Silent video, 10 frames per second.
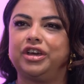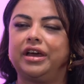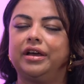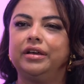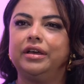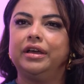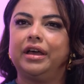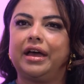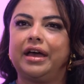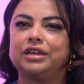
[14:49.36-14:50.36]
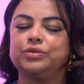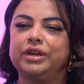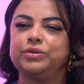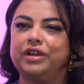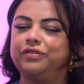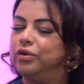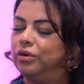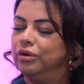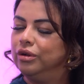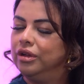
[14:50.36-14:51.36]
year and
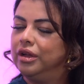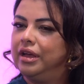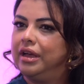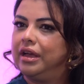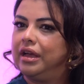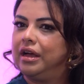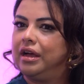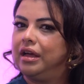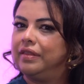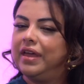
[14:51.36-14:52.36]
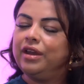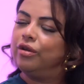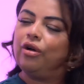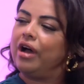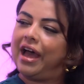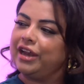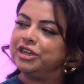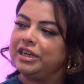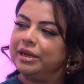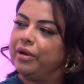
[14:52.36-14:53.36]
2024, mm-hmm. they're not
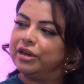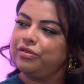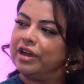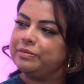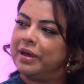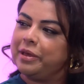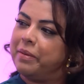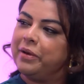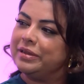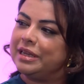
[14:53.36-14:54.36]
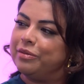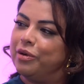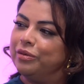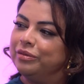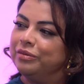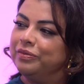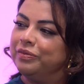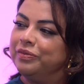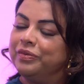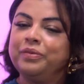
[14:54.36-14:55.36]
actually pressurized by their parents anymore.
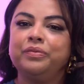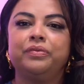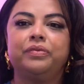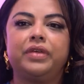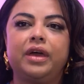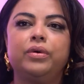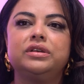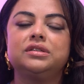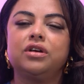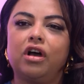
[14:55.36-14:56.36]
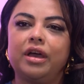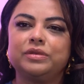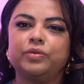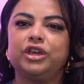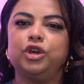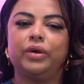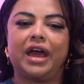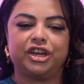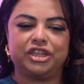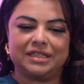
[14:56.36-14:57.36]
Wow there was times where you would
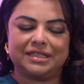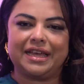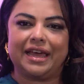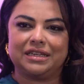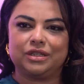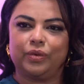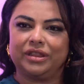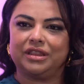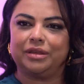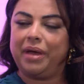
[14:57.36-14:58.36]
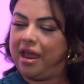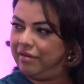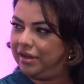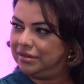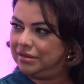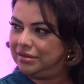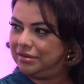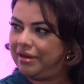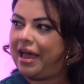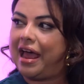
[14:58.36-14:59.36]
actually sit with the parents
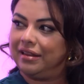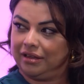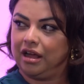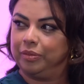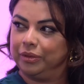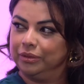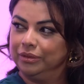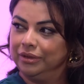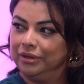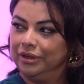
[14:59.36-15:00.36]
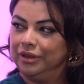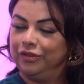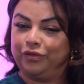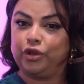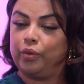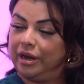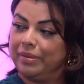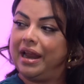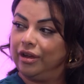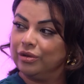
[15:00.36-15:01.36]
mm. and the couple mm. for your wedding
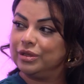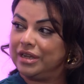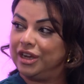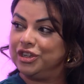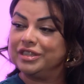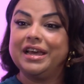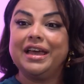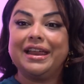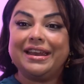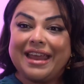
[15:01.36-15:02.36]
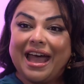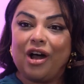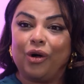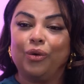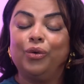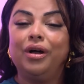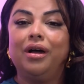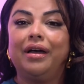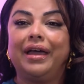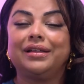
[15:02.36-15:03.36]
consultations. Now
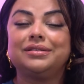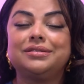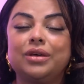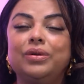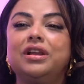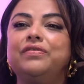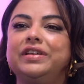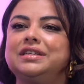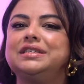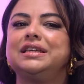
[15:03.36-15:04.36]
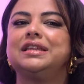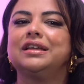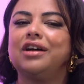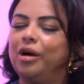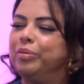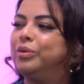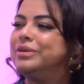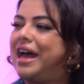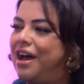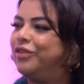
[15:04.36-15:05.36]
it's so lovely to see that the
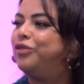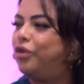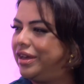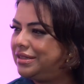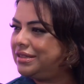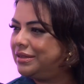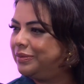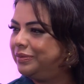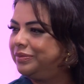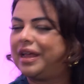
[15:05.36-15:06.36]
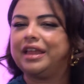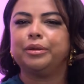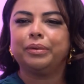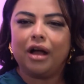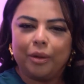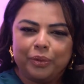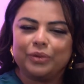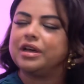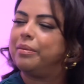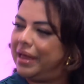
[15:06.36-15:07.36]
couples have a voice. Right. And the
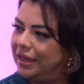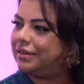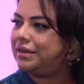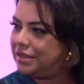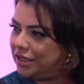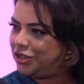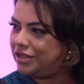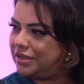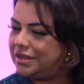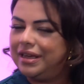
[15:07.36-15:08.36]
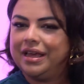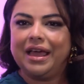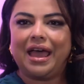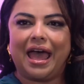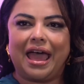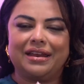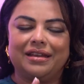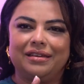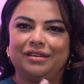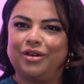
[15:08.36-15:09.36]
couples are making the decisions. Mm-hmm.
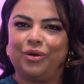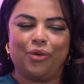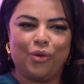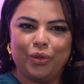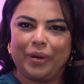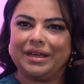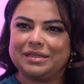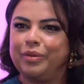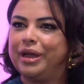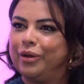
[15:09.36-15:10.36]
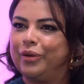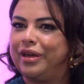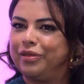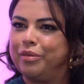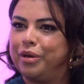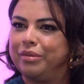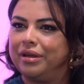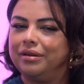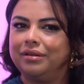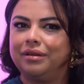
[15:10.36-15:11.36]
And, you know, all the weddings I'm working on at the
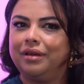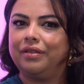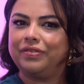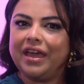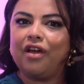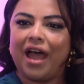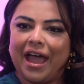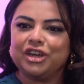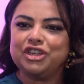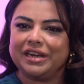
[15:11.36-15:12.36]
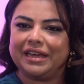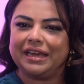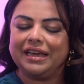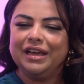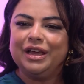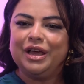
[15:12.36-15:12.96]
moment, they are actually,